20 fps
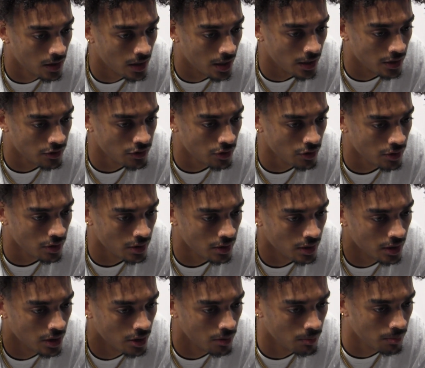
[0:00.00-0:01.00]
And it's only going
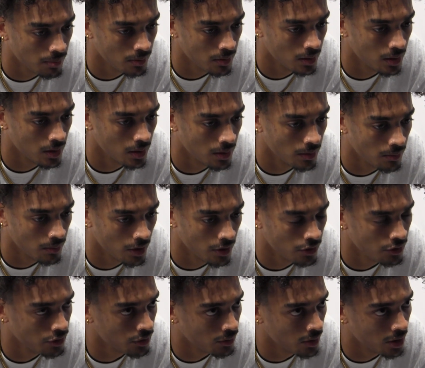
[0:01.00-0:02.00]
to help
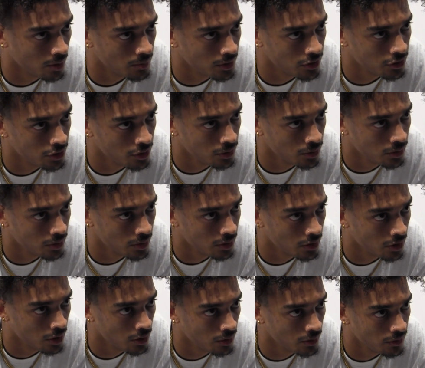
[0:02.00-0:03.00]
others around me too.
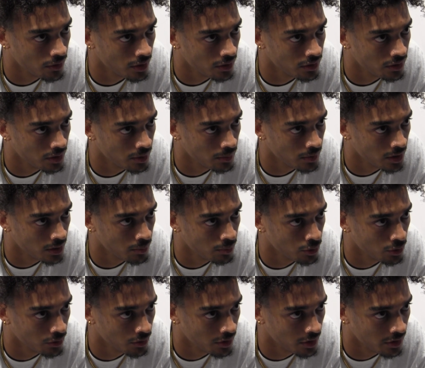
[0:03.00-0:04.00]
If they see me
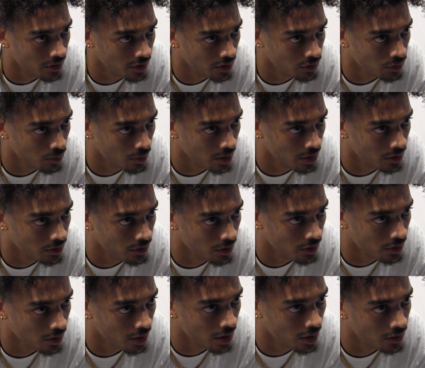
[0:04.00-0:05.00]
improving in these ways,
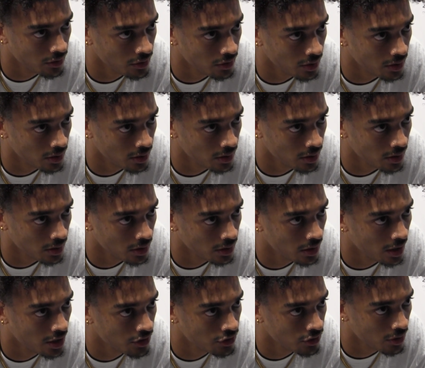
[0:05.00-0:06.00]
other guys are going to kind of
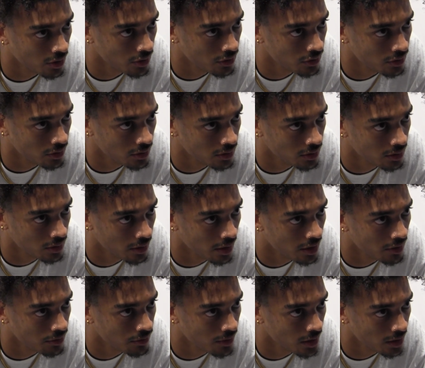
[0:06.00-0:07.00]
latch on to
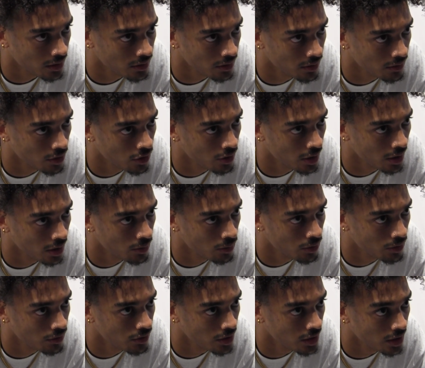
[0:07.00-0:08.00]
that effect of, okay,
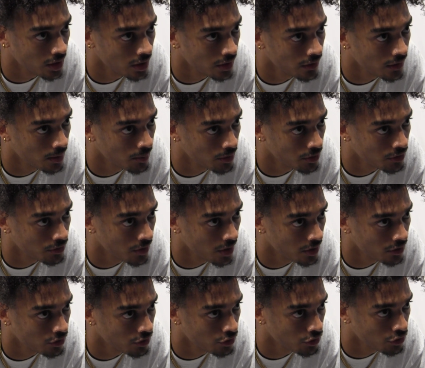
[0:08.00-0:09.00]
well, if he can get that much
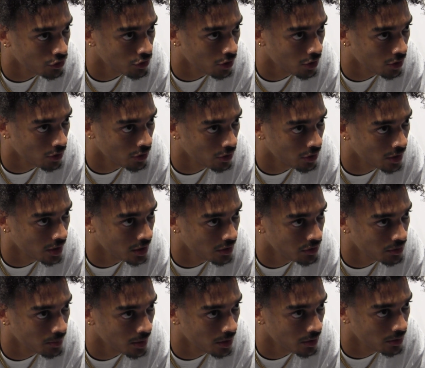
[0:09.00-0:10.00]
faster and stronger in
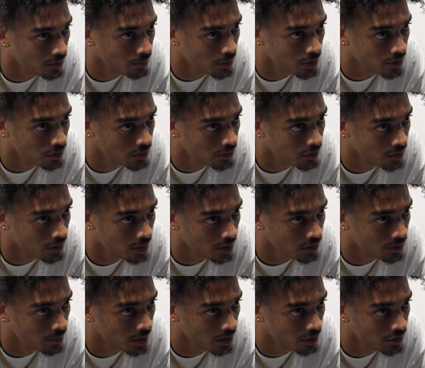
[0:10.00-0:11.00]
X amount of months and
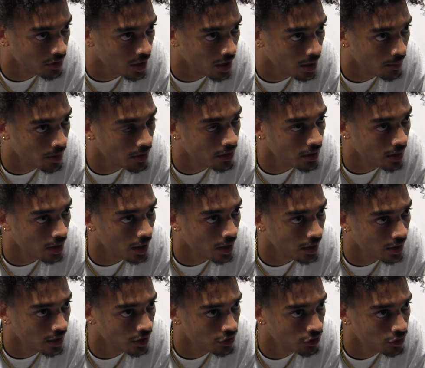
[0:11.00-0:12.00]
X amount of time, I think I
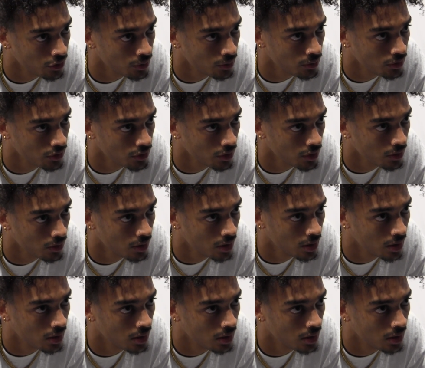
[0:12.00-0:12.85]
can too. So,